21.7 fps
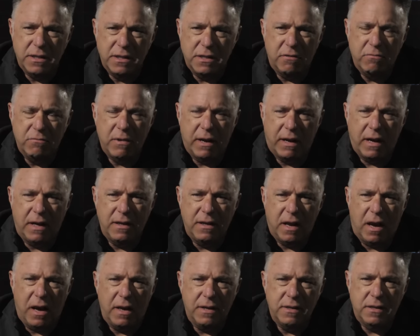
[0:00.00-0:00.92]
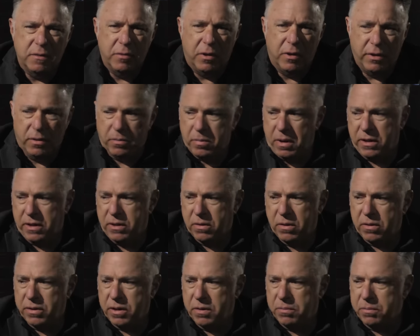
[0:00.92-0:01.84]
It's unrecognizable. They're, by
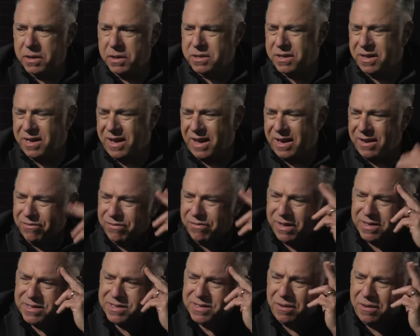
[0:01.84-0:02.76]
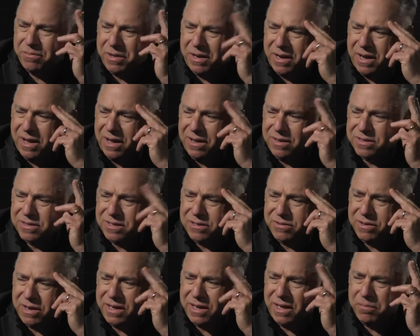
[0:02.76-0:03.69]
their own admission, they got to invent something else to
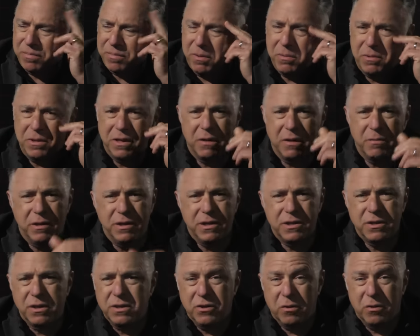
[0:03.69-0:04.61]
try to get people to come into church.